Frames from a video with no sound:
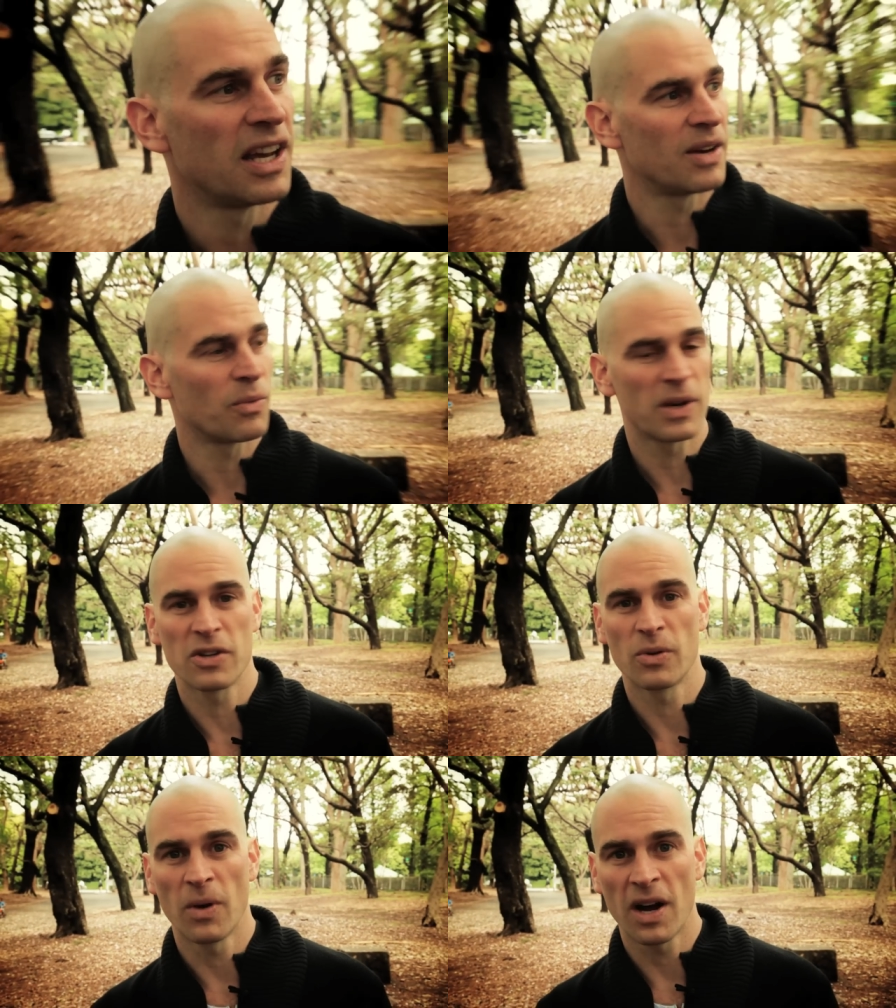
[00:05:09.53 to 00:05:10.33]
and when
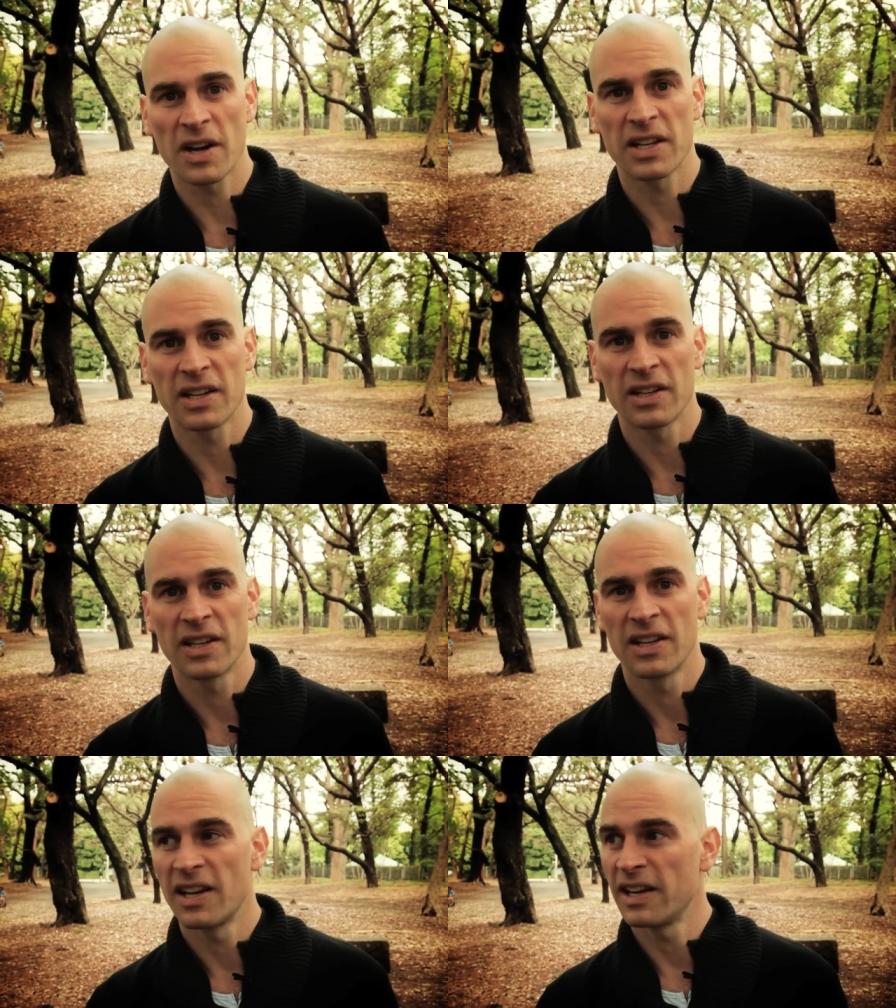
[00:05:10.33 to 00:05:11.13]
you're walking,
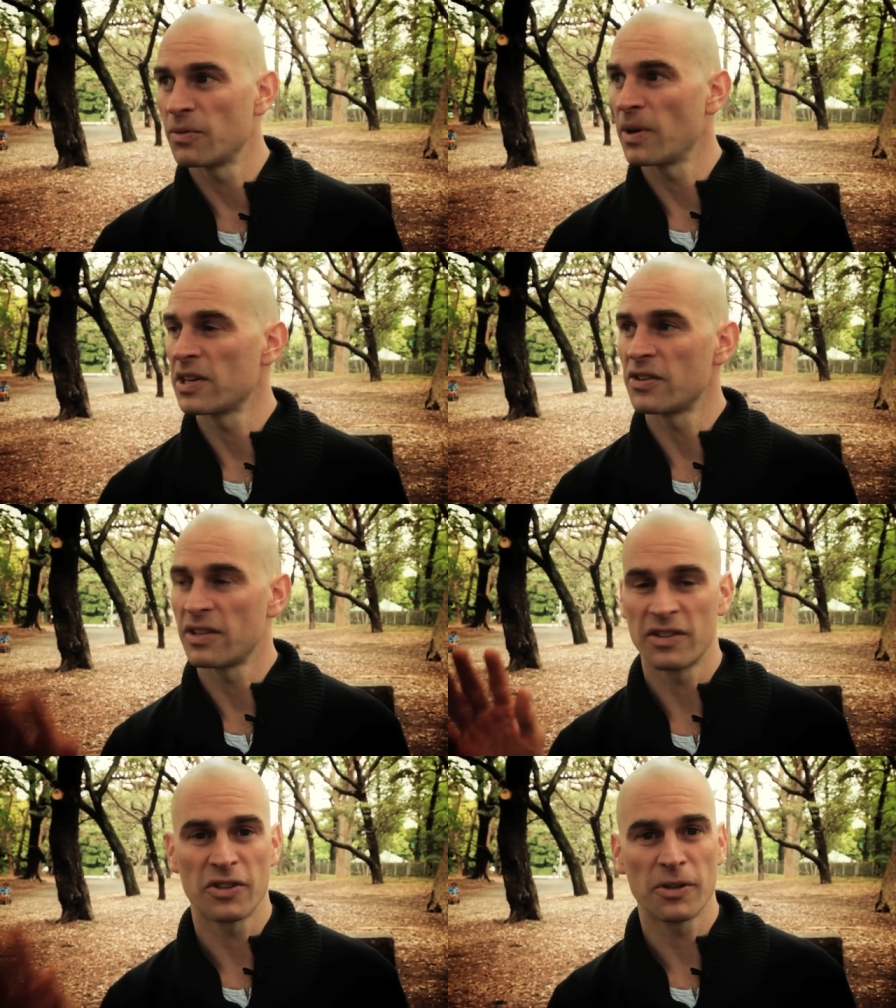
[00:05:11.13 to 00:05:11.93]
and when you're
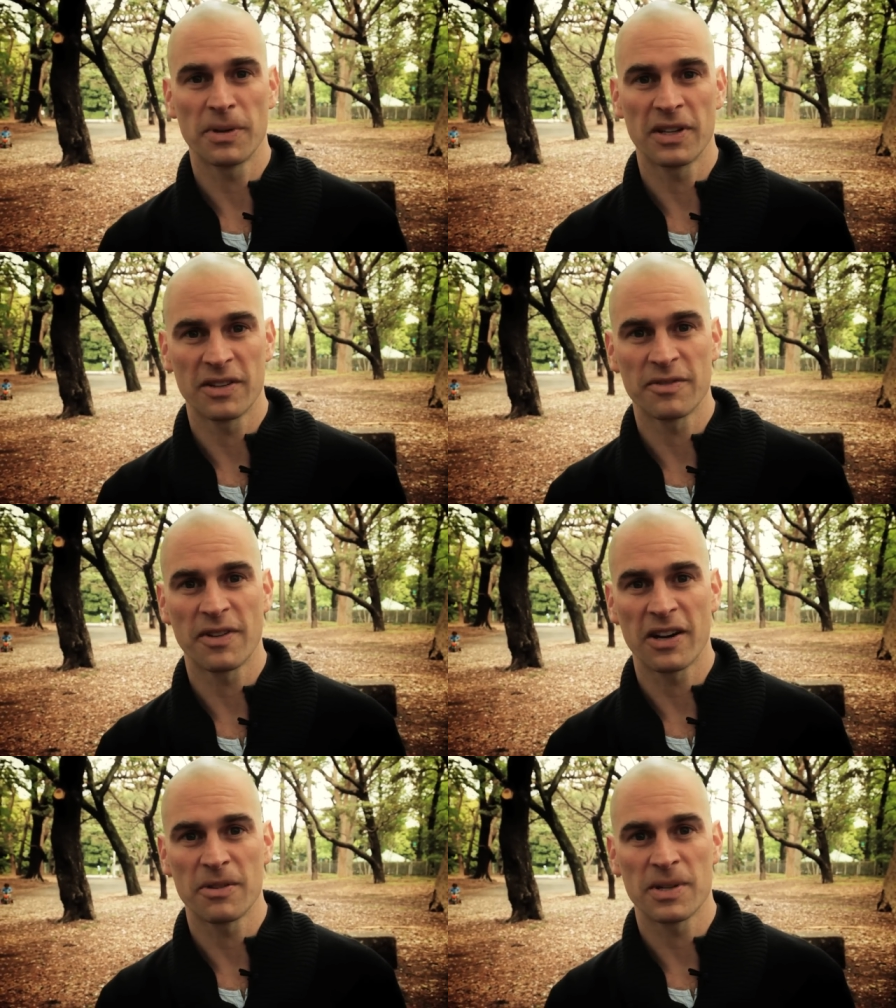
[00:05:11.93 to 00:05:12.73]
in urban
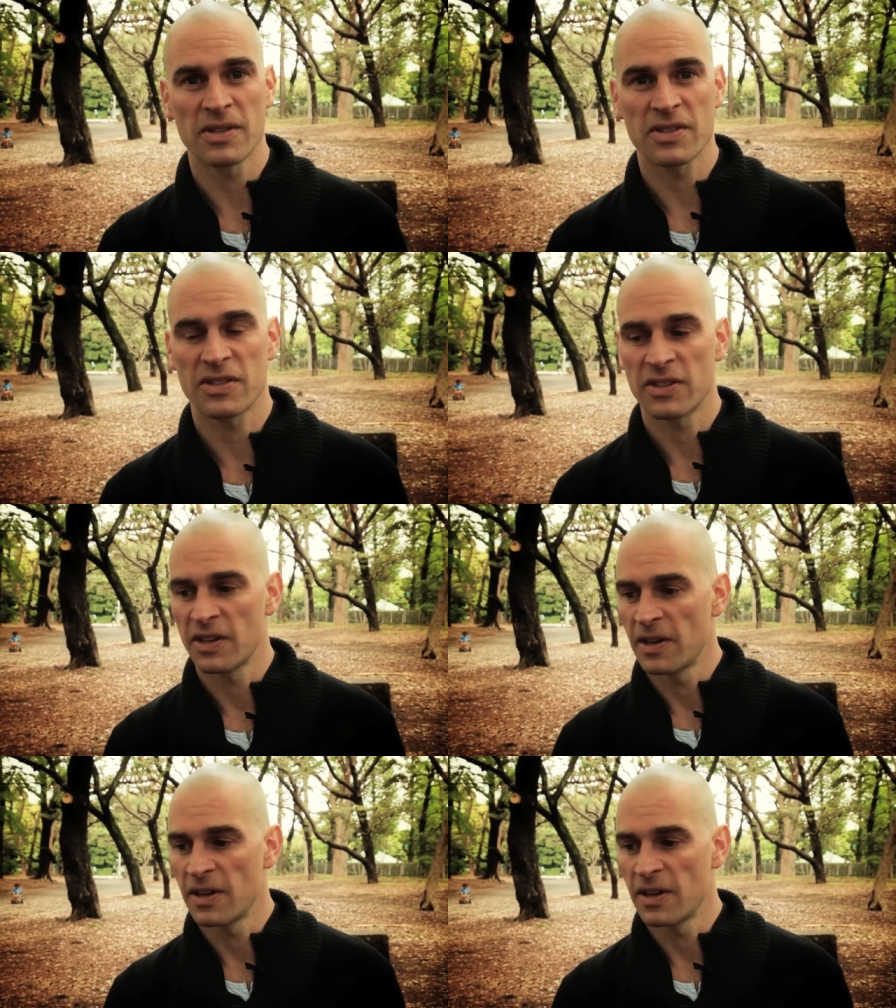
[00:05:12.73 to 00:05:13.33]
environments.